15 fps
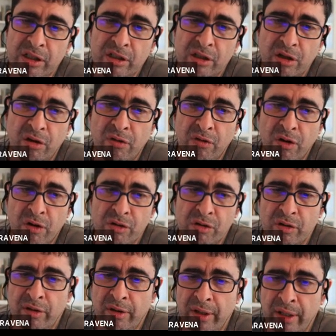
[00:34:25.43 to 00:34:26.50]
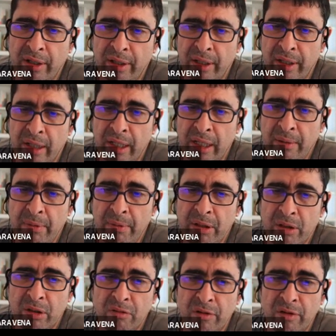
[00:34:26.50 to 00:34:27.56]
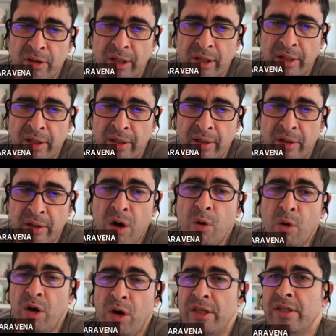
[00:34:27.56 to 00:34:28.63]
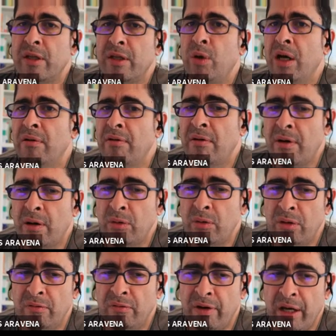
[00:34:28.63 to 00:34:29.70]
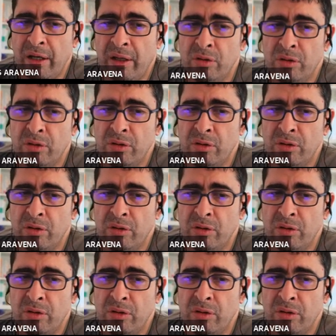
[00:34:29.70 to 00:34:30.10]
of course, the limit of the knowledge that we have about virus